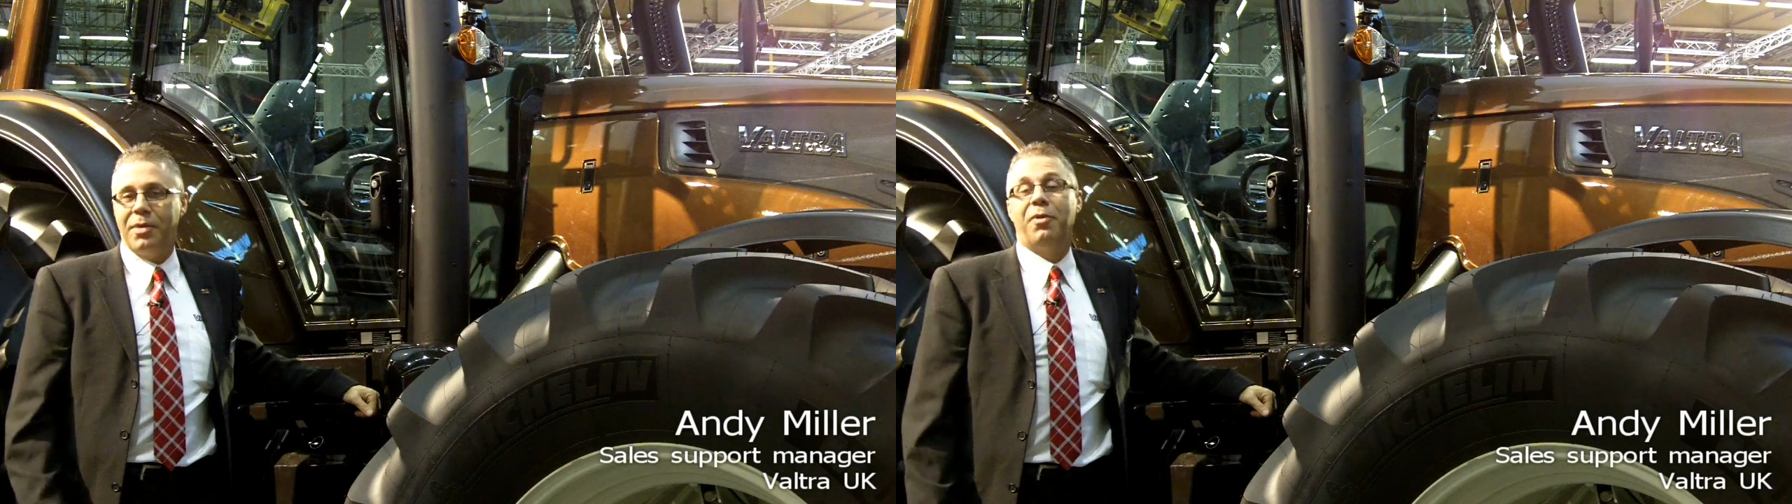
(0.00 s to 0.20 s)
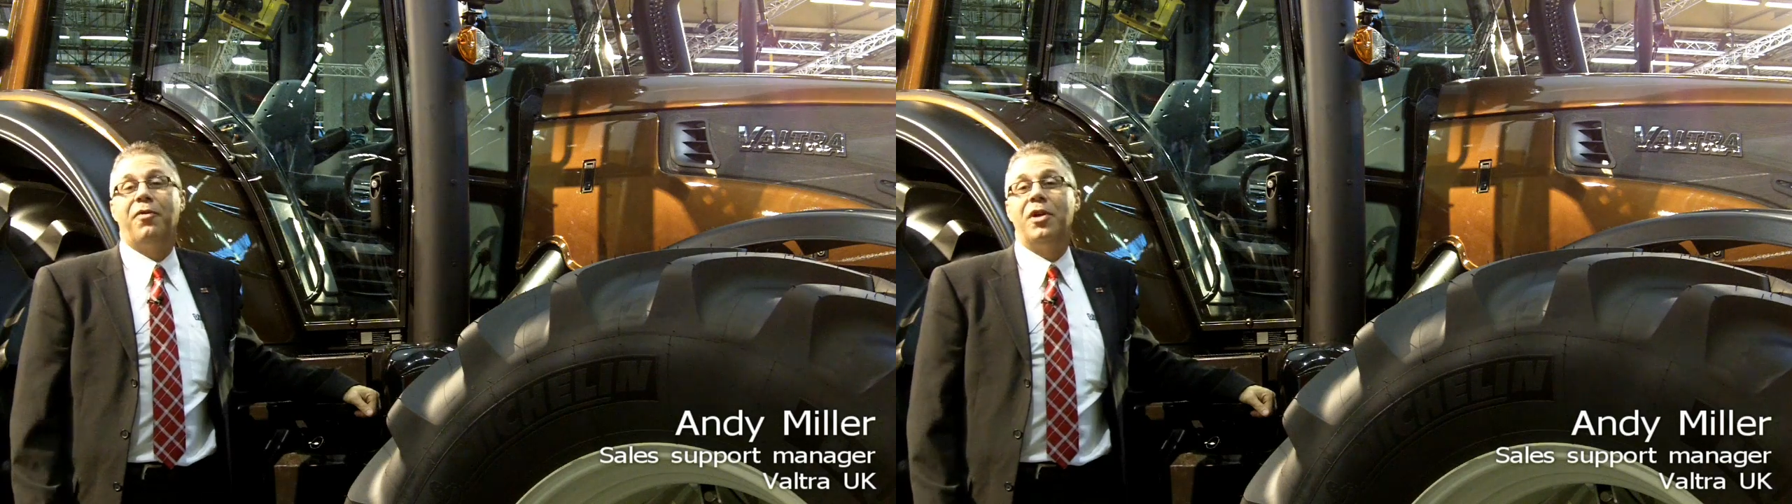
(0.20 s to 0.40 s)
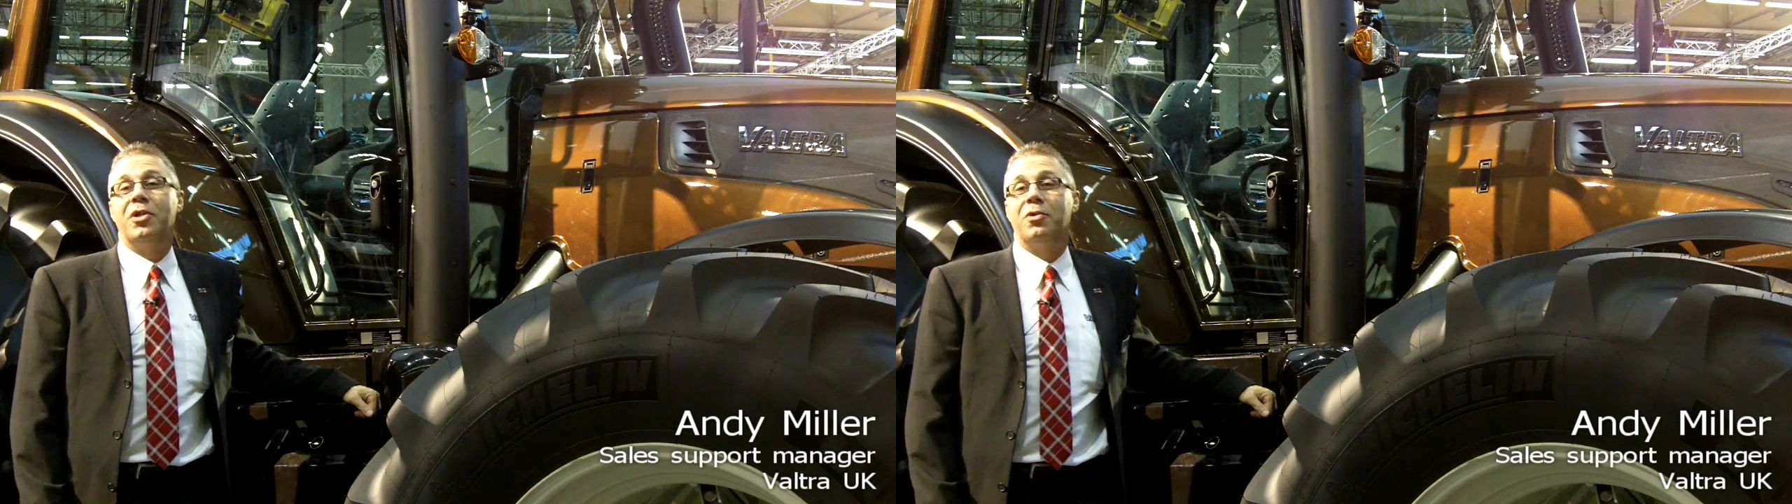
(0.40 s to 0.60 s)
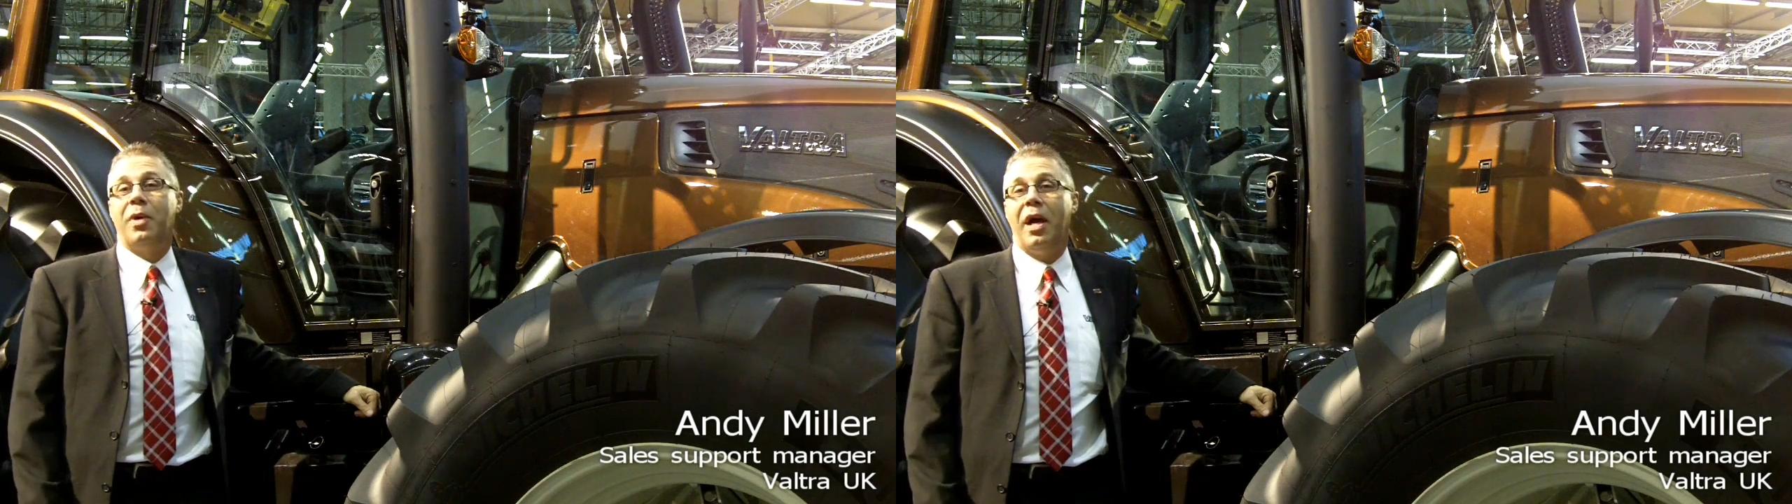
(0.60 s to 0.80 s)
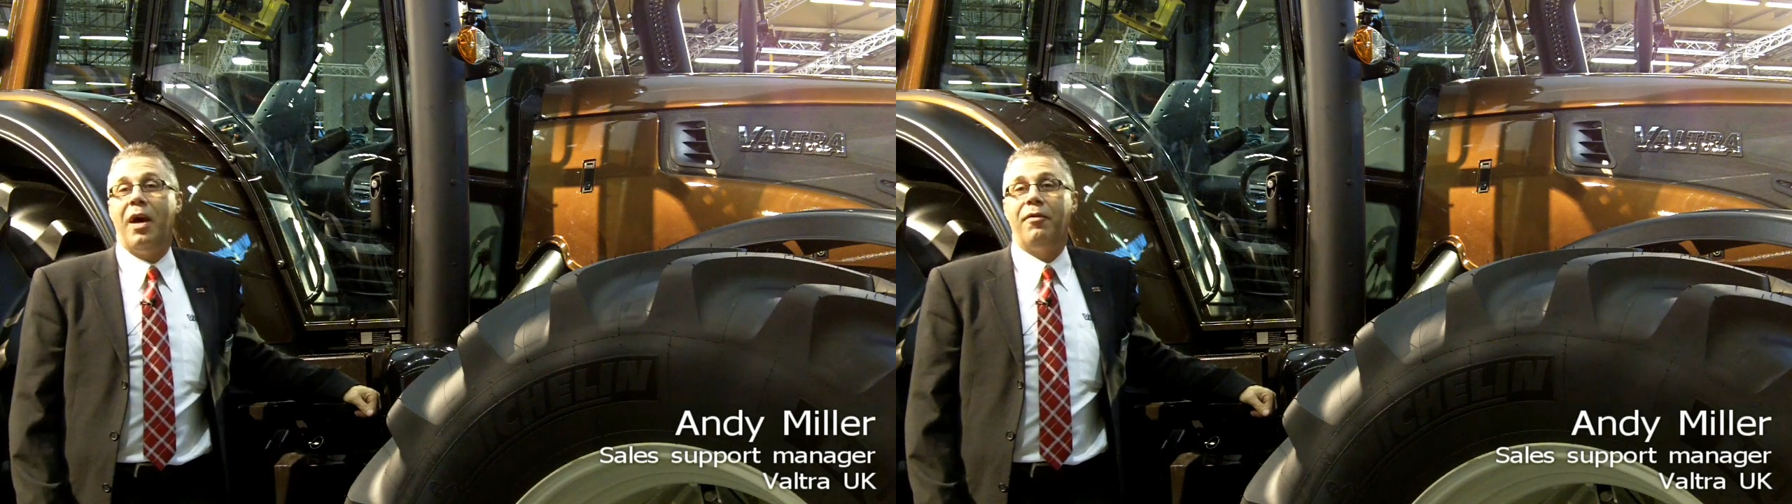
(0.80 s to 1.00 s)
some of the features
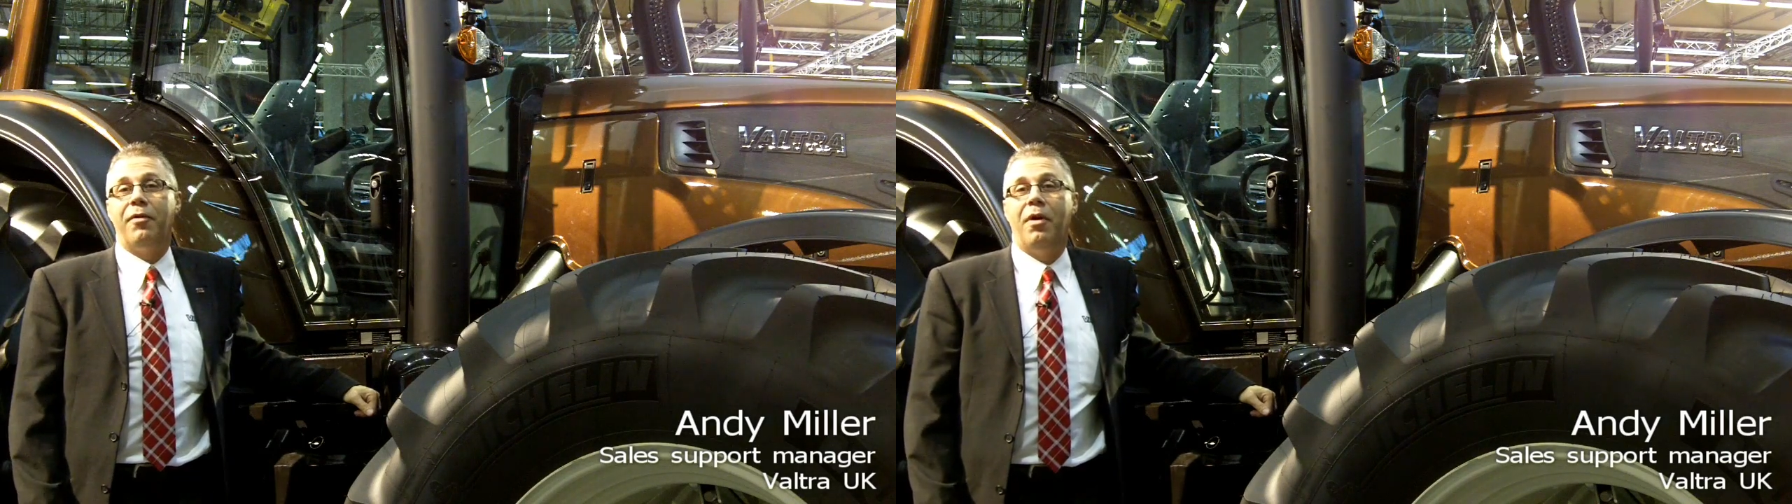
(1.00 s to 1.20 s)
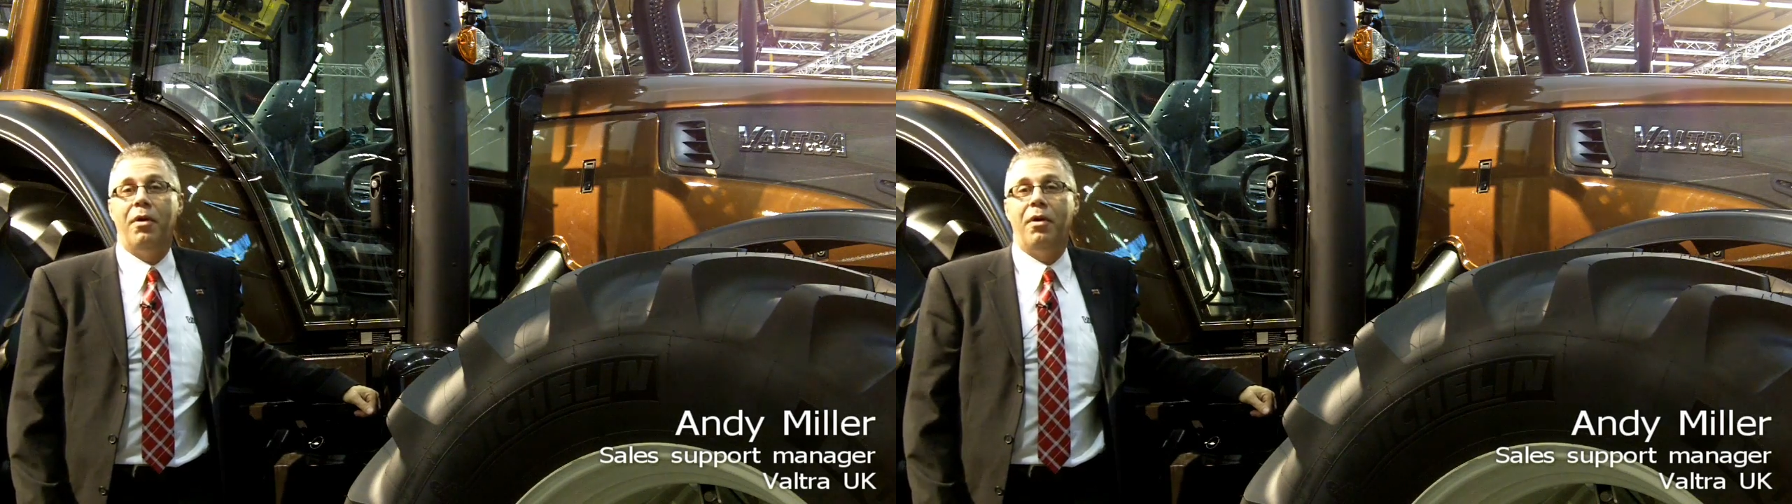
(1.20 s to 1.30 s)
we have